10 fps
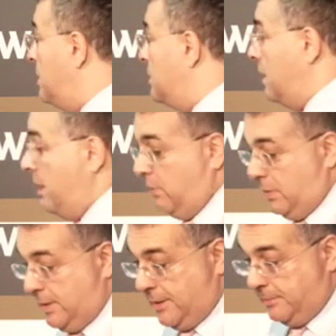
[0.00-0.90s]
So
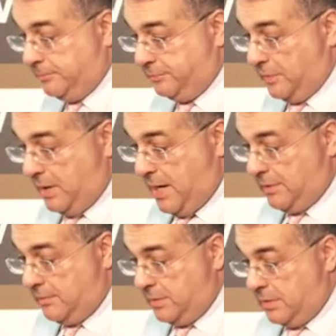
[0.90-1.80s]

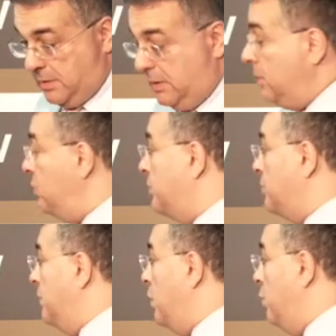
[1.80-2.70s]
again,
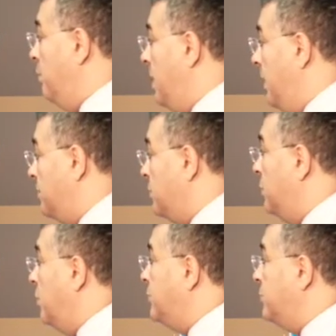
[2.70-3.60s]
lots of old mines
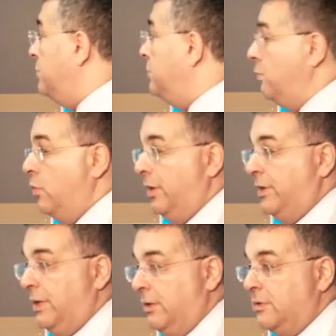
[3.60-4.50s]
and lots of
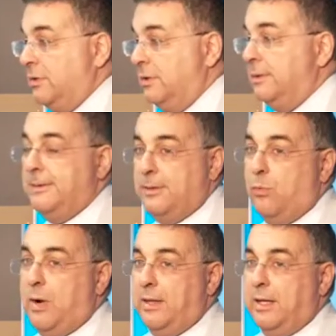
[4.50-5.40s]
workings
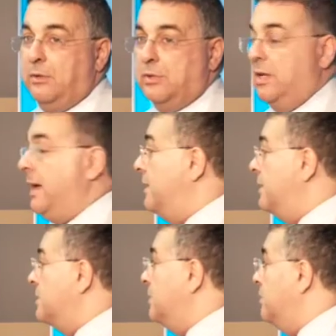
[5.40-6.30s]
where there looks like
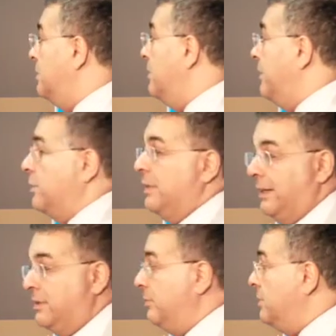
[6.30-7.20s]
there's going to be very good
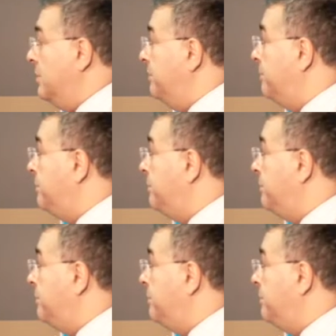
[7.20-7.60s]
activity.